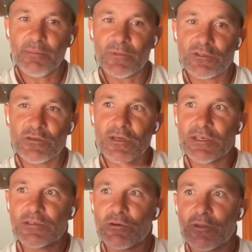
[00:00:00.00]
the 2
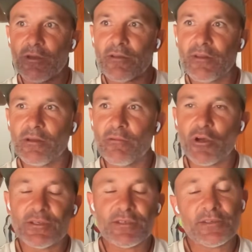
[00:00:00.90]
years, although
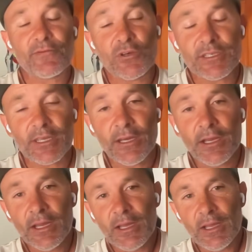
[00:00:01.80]
Rosa's first year,
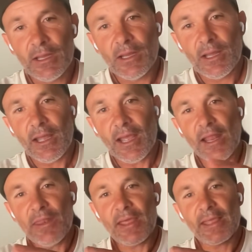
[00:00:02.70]

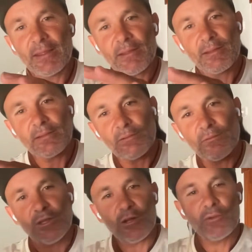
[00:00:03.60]
and they
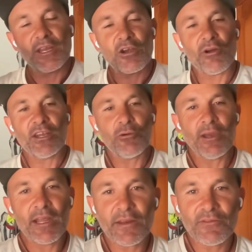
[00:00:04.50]
when they
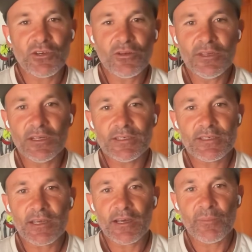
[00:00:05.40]
graduate out of
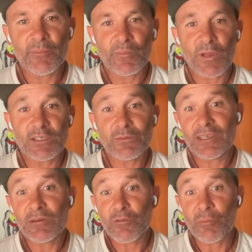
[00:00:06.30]
juniors, as we've
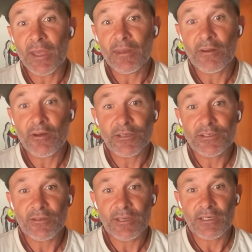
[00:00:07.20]
seen with the men the last
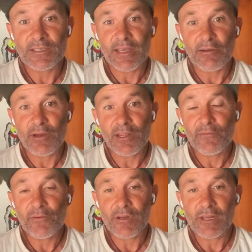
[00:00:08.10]
2 years, they're ready
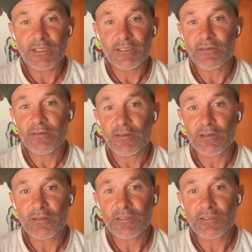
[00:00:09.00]
for elites, and it's